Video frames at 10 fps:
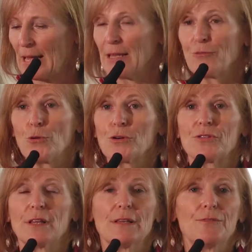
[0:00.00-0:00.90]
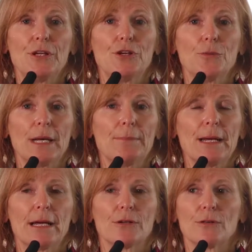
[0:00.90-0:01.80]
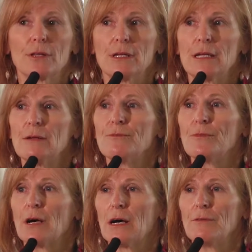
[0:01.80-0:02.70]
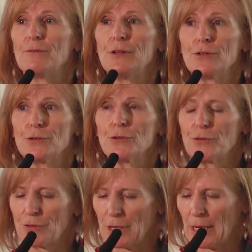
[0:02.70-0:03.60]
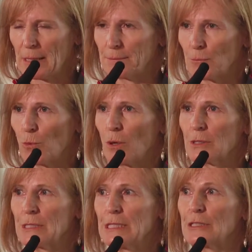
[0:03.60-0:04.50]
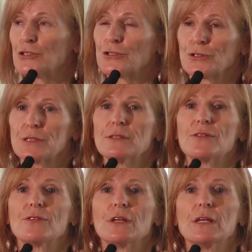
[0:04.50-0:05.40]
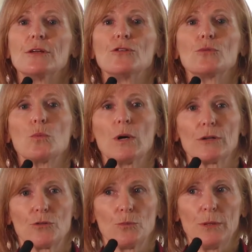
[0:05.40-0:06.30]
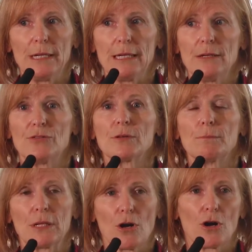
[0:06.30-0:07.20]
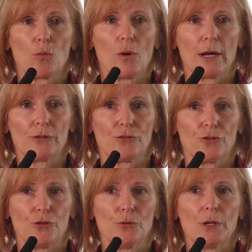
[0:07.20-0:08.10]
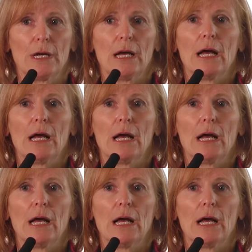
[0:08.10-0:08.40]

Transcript: And of course then the VQA panel, the Vintners Quality Assurance, is what we submit our wines to.